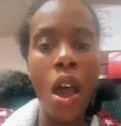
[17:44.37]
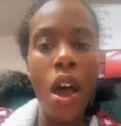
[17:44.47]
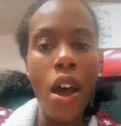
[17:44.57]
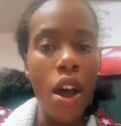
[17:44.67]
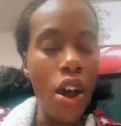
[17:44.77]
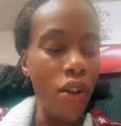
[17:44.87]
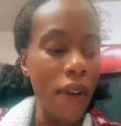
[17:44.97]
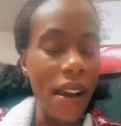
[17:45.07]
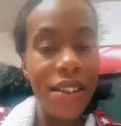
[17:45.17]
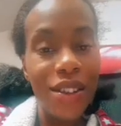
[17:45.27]
Alright,
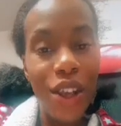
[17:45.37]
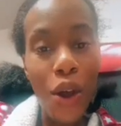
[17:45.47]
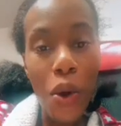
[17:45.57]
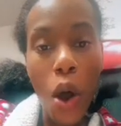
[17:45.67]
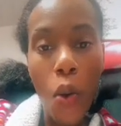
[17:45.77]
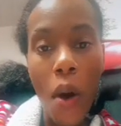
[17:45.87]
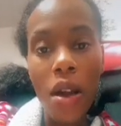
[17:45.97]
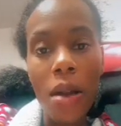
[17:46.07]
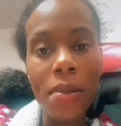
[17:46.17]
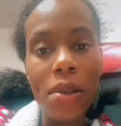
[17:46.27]
so welcome
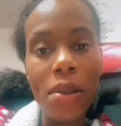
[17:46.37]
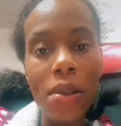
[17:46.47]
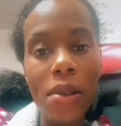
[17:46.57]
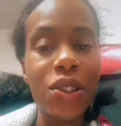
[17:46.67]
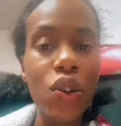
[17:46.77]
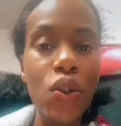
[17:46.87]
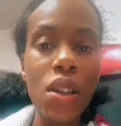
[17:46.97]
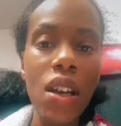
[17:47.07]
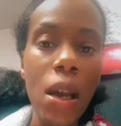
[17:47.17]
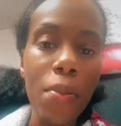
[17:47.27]
to episode
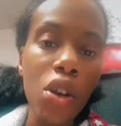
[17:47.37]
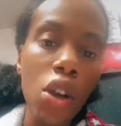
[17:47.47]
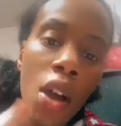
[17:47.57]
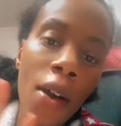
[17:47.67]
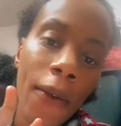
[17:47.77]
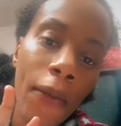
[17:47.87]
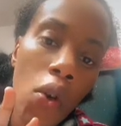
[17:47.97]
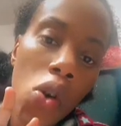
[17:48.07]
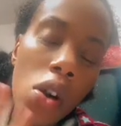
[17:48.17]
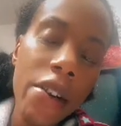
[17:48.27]
number
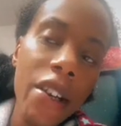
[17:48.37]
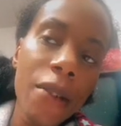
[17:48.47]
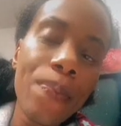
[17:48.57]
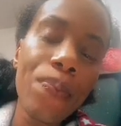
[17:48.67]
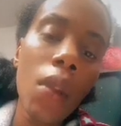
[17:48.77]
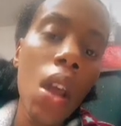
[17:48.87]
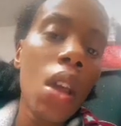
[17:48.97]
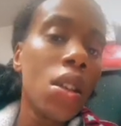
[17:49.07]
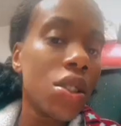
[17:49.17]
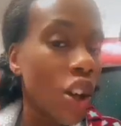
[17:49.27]
4.
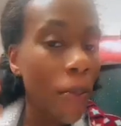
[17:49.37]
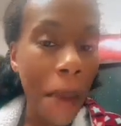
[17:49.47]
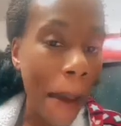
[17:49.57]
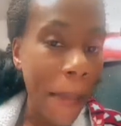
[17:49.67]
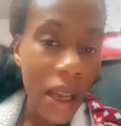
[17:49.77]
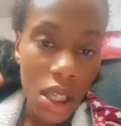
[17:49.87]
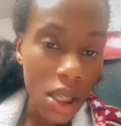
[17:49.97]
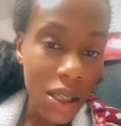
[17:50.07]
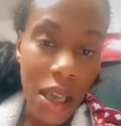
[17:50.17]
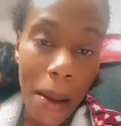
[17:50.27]
Don't mind my look,
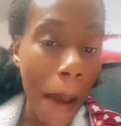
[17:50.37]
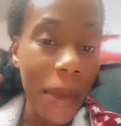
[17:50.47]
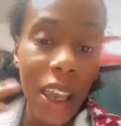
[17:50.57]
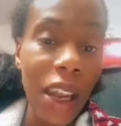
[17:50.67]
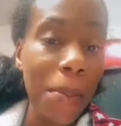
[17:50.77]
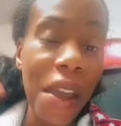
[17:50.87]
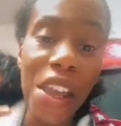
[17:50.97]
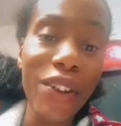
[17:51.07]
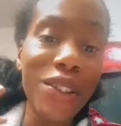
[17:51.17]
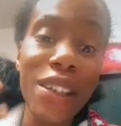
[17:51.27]
I'm getting my hair
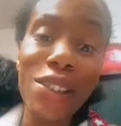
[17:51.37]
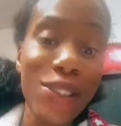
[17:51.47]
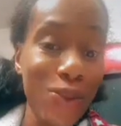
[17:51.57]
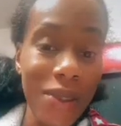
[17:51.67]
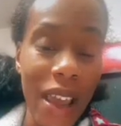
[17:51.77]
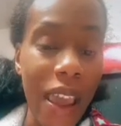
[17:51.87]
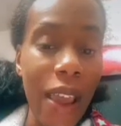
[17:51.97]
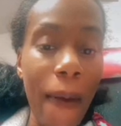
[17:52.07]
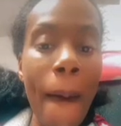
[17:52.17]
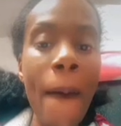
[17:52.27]
done today.
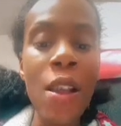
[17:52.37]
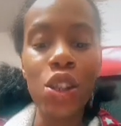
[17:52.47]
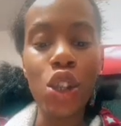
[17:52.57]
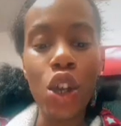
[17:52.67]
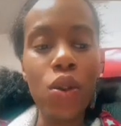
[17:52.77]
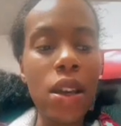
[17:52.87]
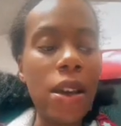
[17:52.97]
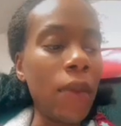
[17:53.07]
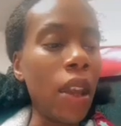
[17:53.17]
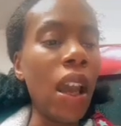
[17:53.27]
So yeah,
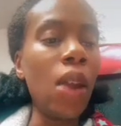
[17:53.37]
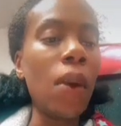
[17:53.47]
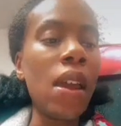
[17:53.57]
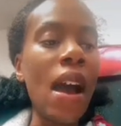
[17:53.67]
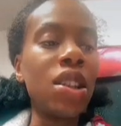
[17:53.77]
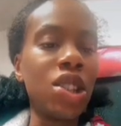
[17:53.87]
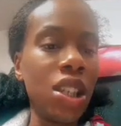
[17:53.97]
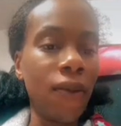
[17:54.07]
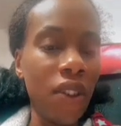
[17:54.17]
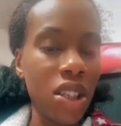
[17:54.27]
anyway, I just
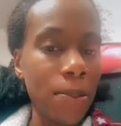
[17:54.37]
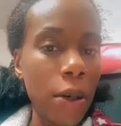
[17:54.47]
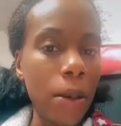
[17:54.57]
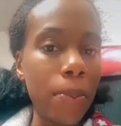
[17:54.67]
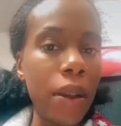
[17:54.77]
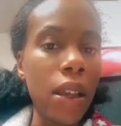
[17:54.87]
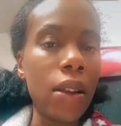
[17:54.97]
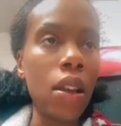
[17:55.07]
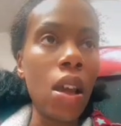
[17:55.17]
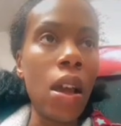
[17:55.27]
finished pumping
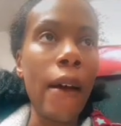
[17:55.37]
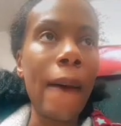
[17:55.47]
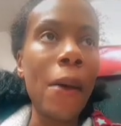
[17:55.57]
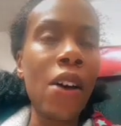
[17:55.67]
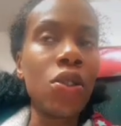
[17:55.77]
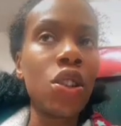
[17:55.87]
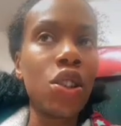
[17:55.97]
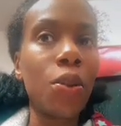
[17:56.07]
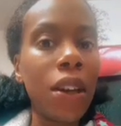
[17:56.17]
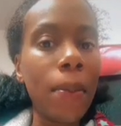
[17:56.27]
about
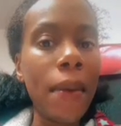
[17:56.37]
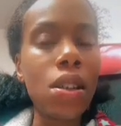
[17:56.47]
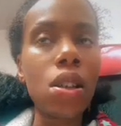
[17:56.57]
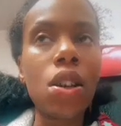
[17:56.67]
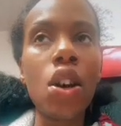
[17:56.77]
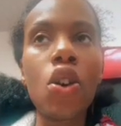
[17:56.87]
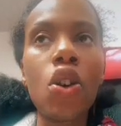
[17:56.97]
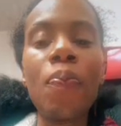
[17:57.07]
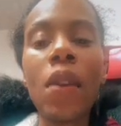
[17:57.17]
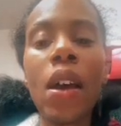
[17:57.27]
20 minutes ago.
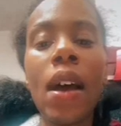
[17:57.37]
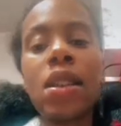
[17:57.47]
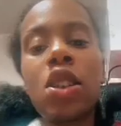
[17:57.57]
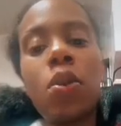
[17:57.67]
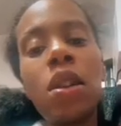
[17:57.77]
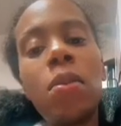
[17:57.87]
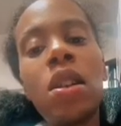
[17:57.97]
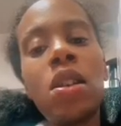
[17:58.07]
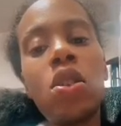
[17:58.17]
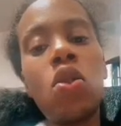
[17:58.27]
I did 20 minutes
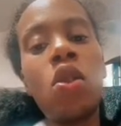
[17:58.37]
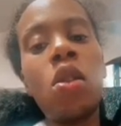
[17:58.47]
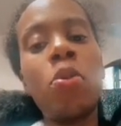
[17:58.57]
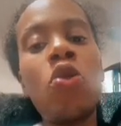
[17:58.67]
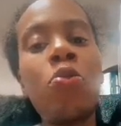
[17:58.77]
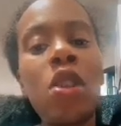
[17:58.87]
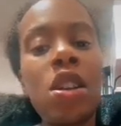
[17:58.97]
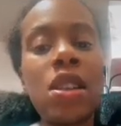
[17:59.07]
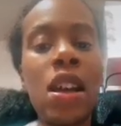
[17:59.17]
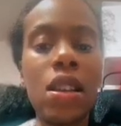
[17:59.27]
on both breasts
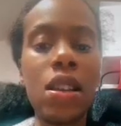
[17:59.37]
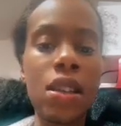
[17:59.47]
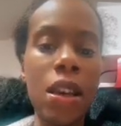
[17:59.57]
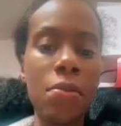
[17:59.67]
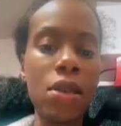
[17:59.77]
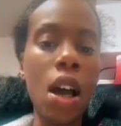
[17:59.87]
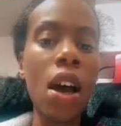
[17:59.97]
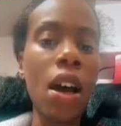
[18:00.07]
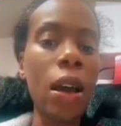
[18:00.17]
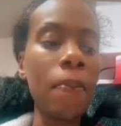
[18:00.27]
at the same time.